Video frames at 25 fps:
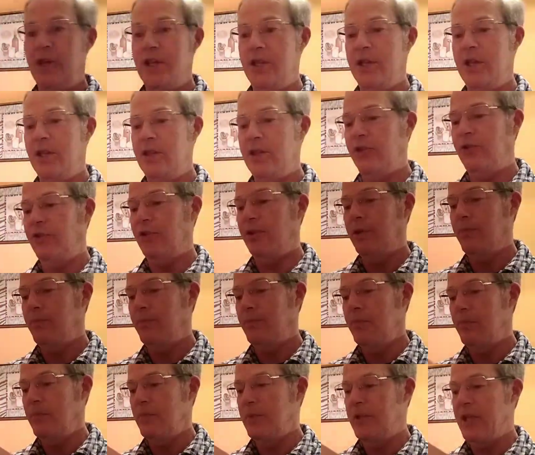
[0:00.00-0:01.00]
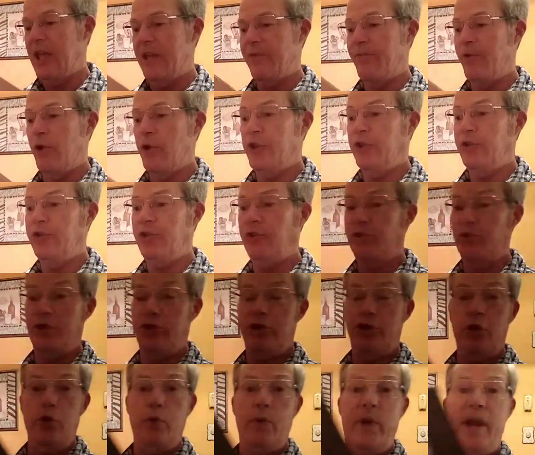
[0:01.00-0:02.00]
yeah, this is a gatefold. This is a
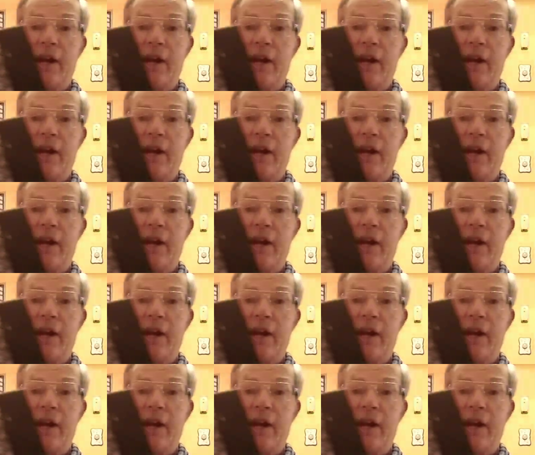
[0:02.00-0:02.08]
two